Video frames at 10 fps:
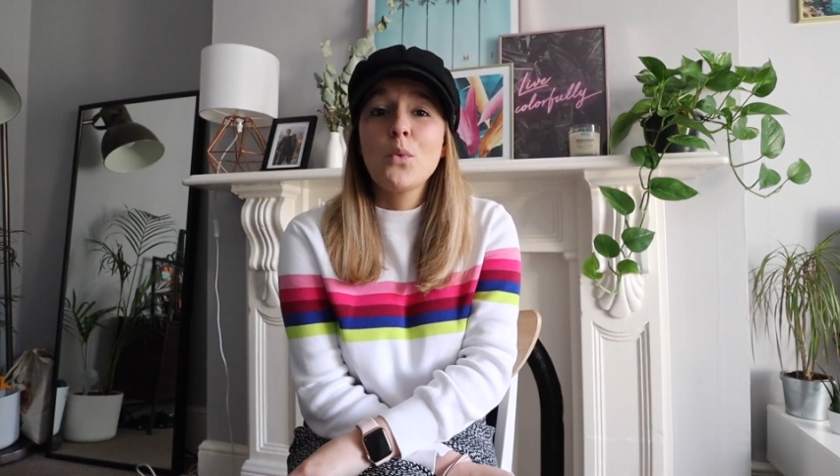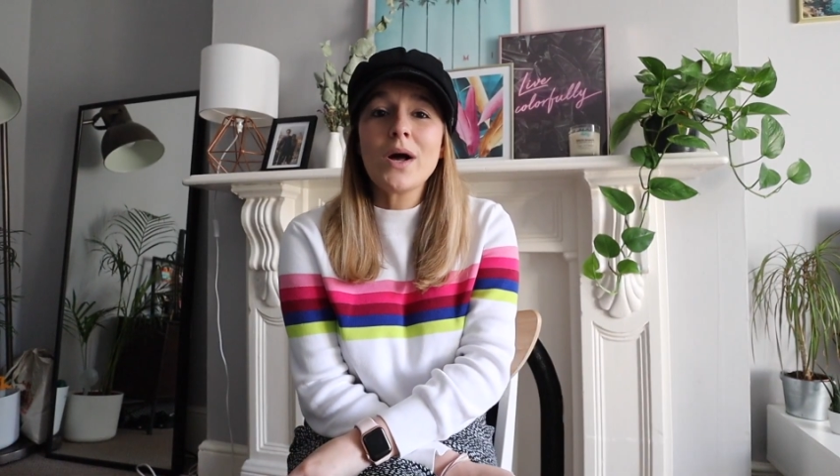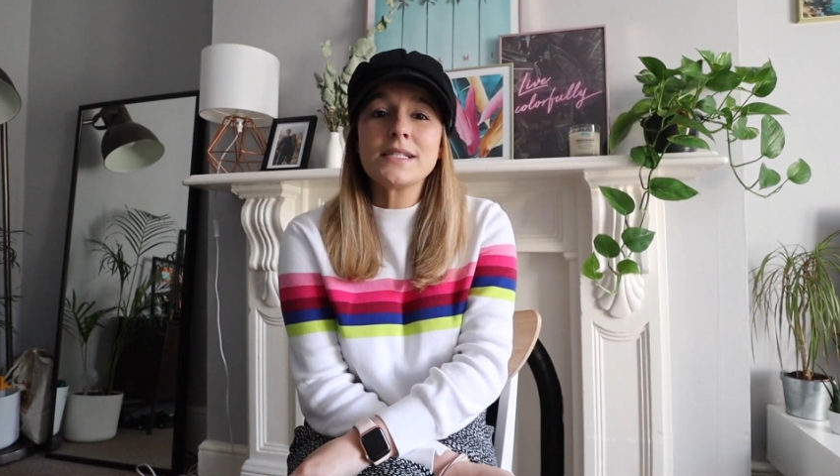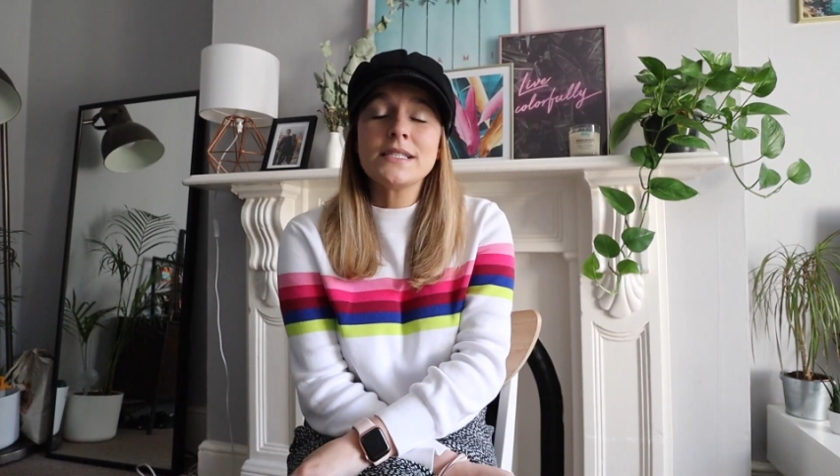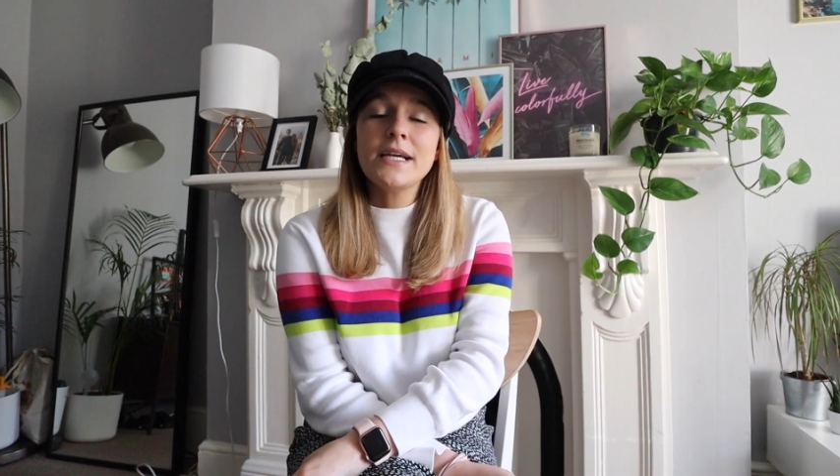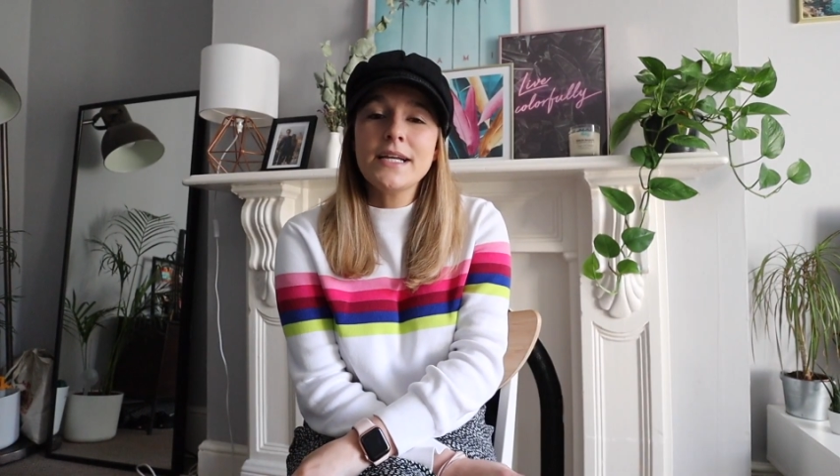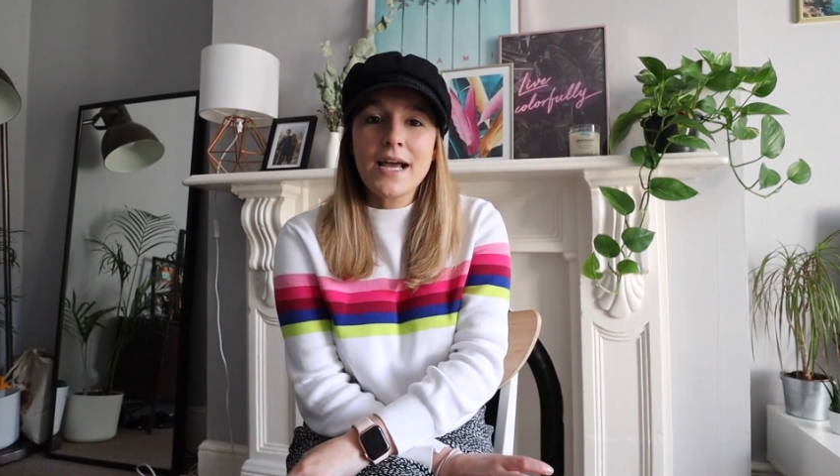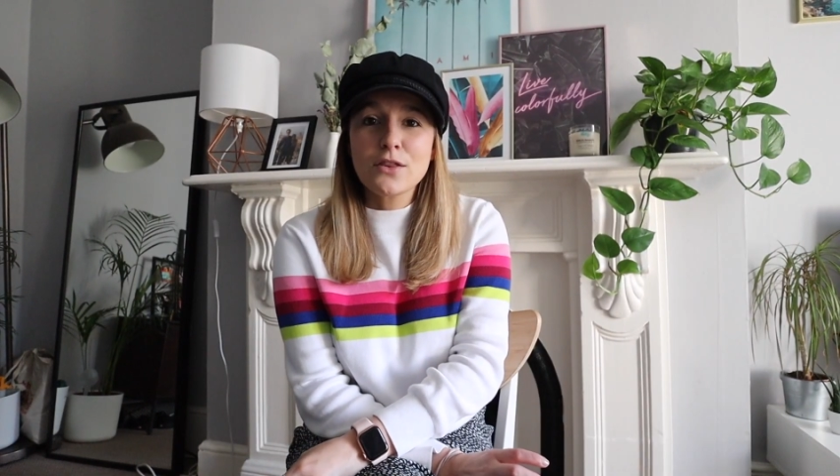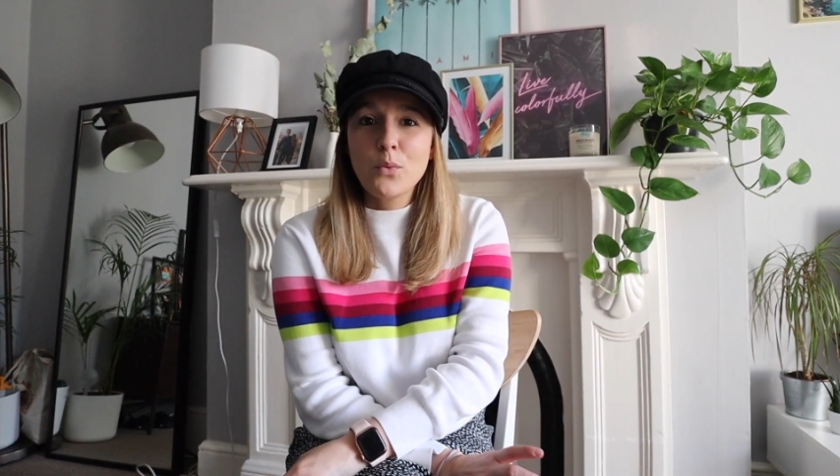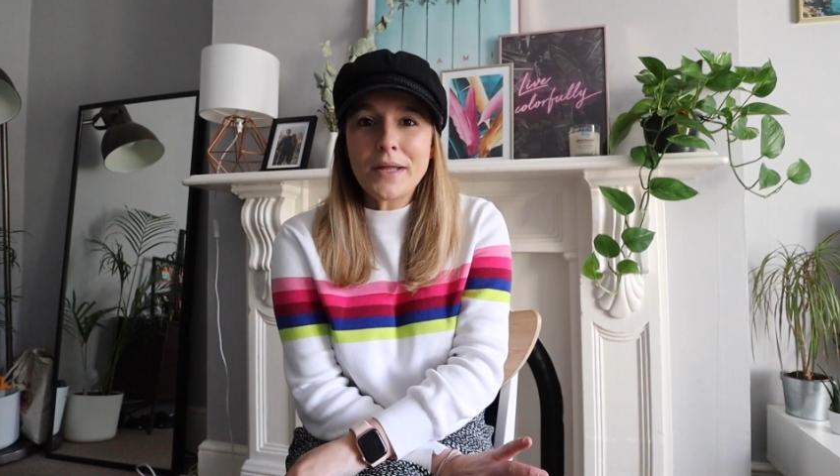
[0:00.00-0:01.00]
Westlight
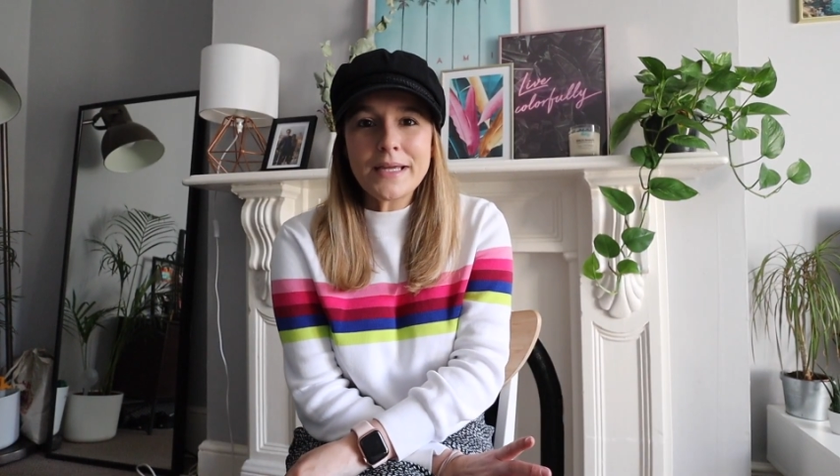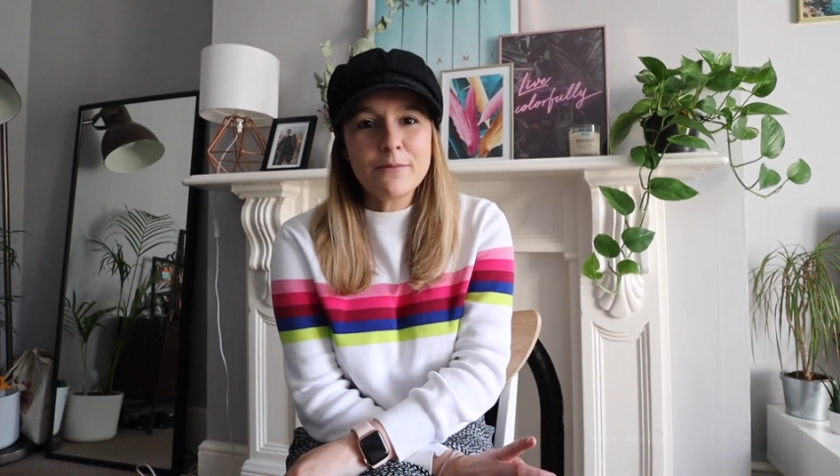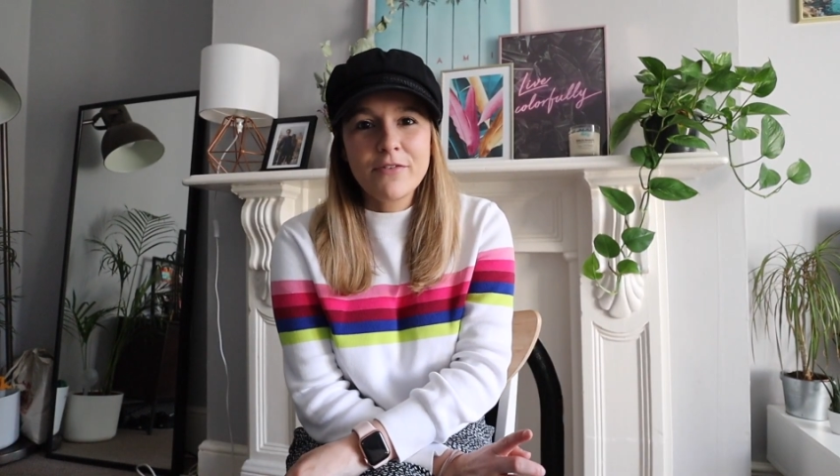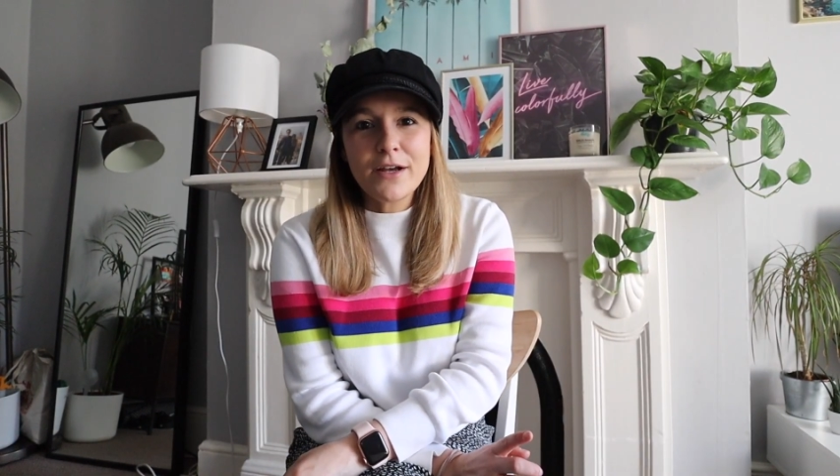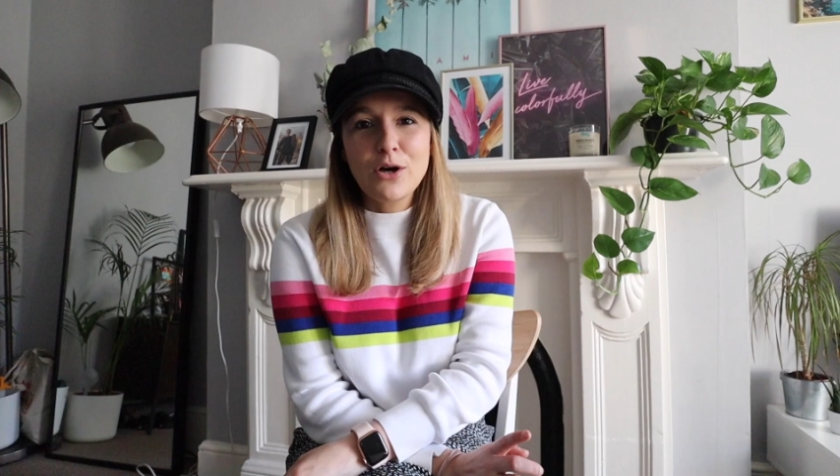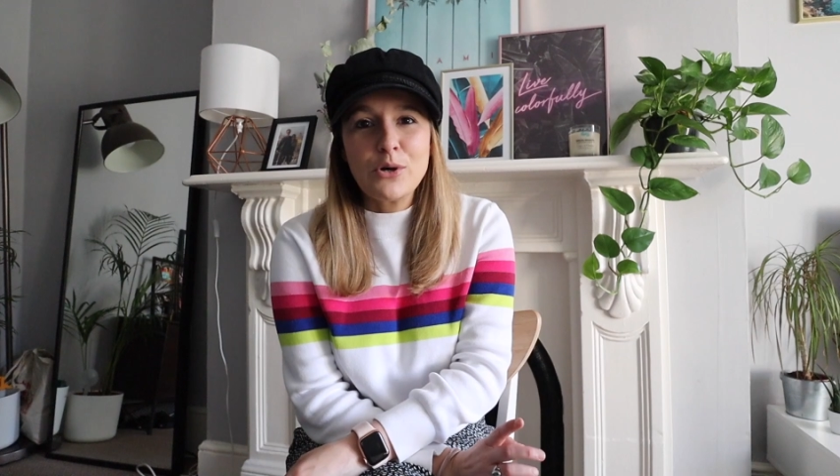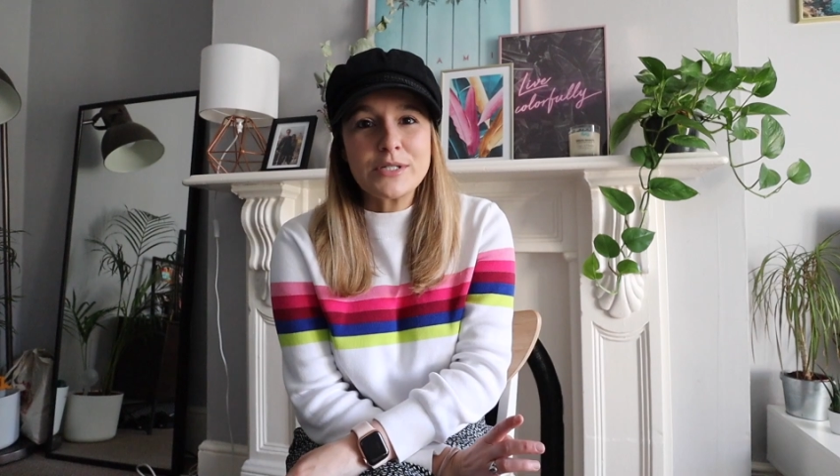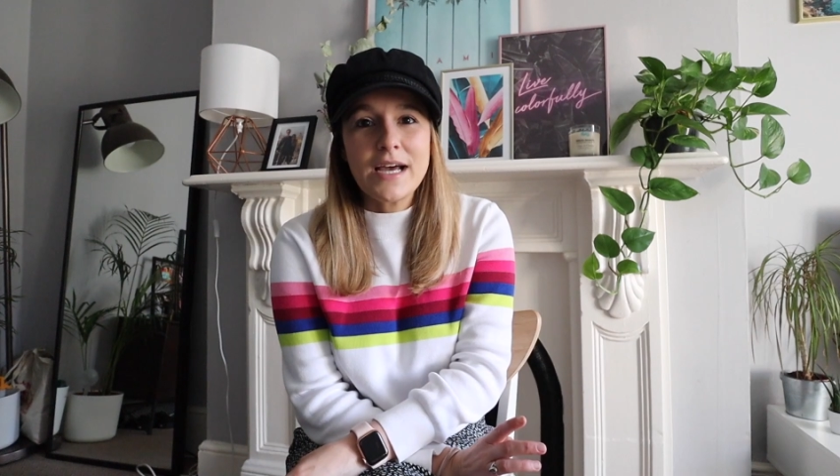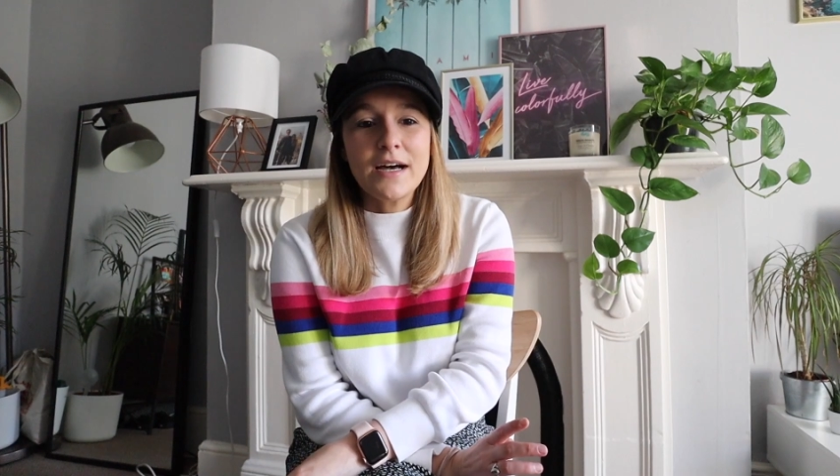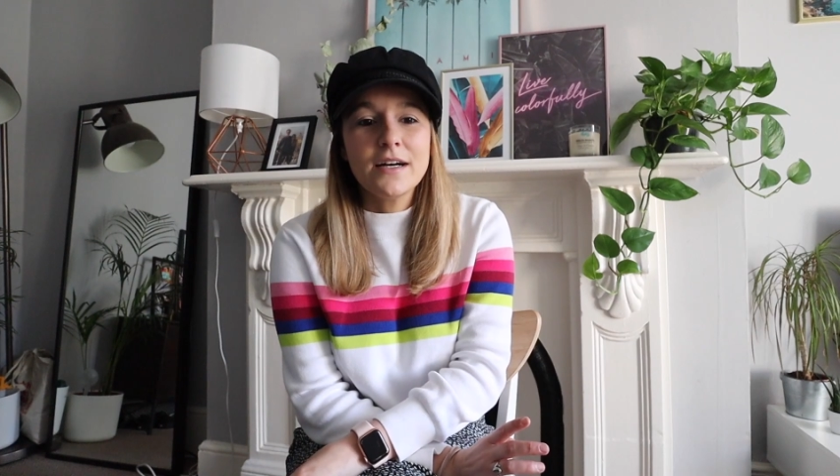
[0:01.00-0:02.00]
at the William Vale
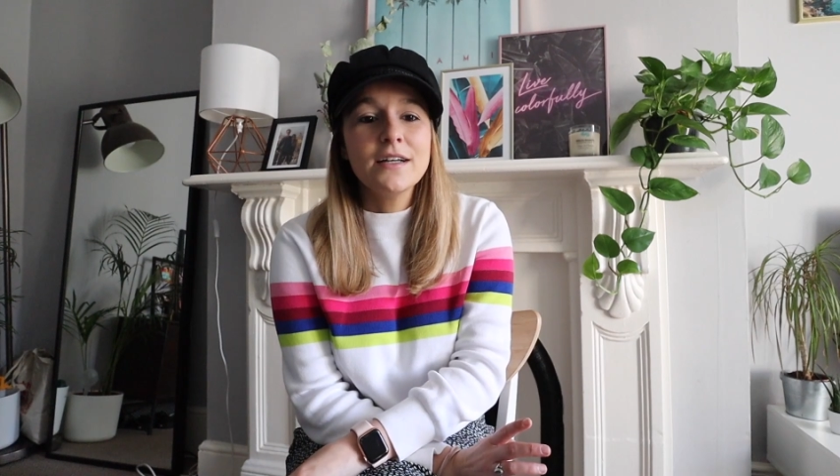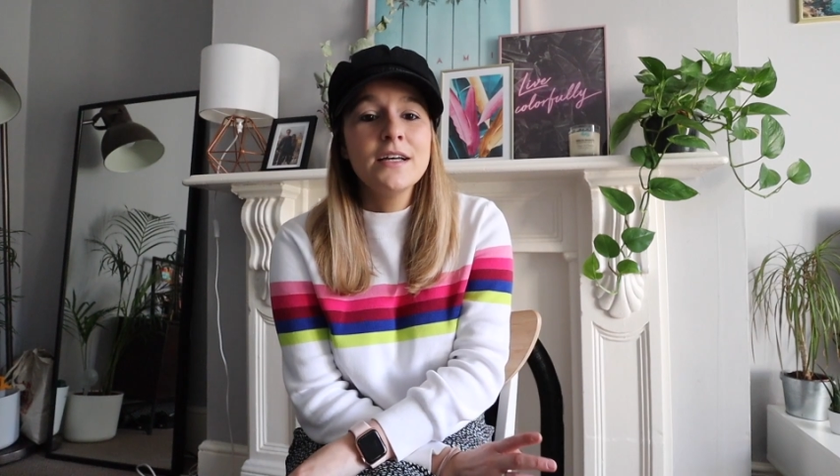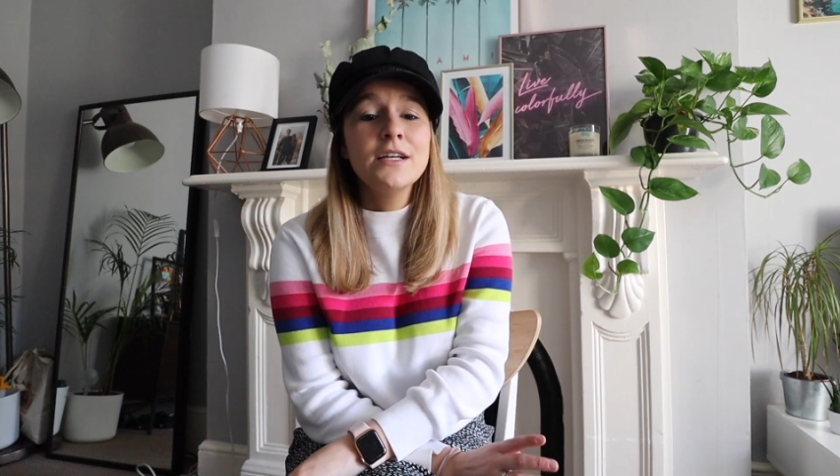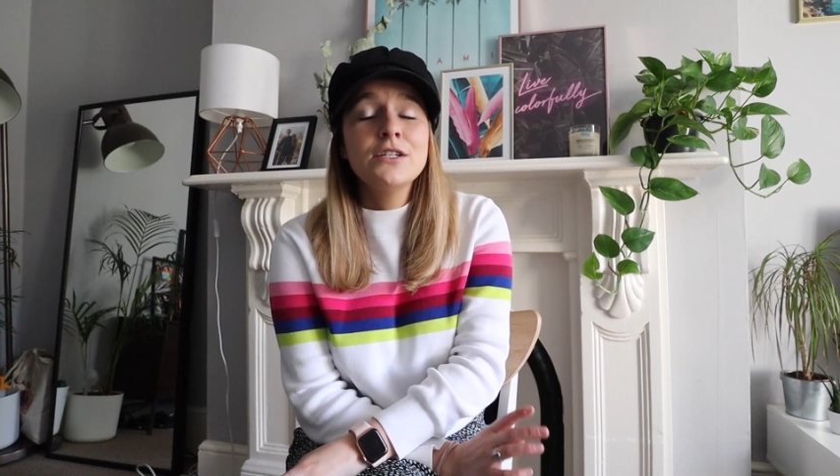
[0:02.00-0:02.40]
Hotel.